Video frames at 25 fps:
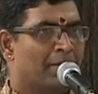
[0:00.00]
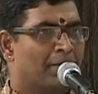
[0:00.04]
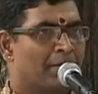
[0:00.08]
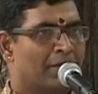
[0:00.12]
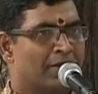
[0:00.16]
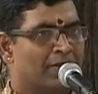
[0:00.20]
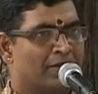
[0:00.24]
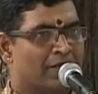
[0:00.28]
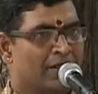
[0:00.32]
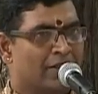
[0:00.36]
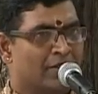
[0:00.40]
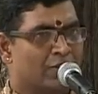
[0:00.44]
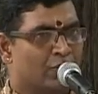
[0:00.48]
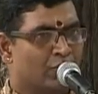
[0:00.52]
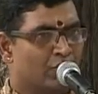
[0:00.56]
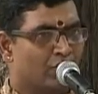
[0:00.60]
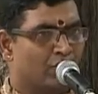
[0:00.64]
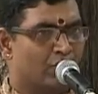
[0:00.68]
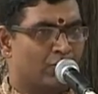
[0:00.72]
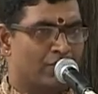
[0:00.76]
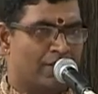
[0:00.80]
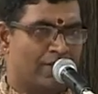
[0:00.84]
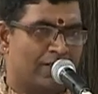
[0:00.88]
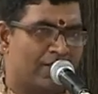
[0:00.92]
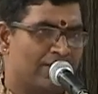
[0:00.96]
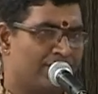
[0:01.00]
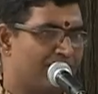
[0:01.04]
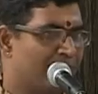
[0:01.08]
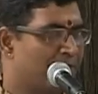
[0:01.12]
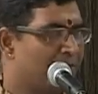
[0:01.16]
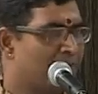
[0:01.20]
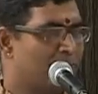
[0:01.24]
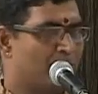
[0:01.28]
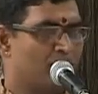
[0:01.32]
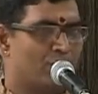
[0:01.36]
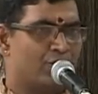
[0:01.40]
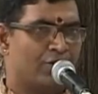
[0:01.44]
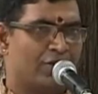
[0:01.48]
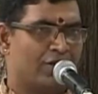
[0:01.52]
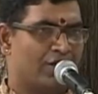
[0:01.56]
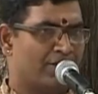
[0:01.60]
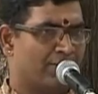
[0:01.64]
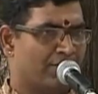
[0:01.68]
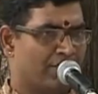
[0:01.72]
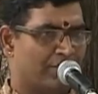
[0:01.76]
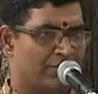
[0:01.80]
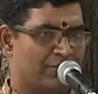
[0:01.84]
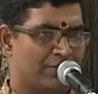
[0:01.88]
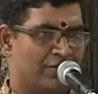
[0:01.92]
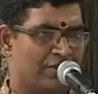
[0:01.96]
But you can do a different Mohara
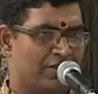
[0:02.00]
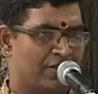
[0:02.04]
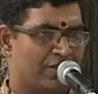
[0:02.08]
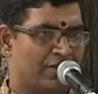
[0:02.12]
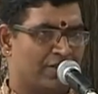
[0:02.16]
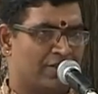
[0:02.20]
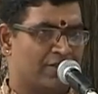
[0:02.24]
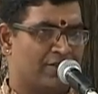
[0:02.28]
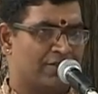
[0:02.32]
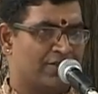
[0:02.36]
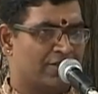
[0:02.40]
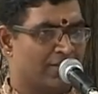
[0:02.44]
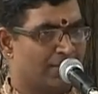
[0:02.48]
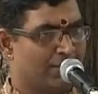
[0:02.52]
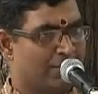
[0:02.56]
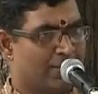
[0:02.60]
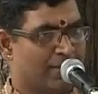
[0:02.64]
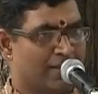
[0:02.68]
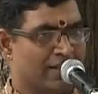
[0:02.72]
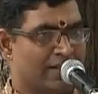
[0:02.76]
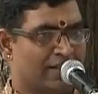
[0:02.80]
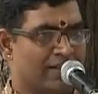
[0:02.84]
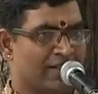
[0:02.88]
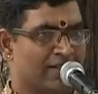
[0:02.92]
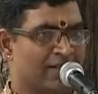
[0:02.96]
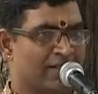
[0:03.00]
for Misra Jampai.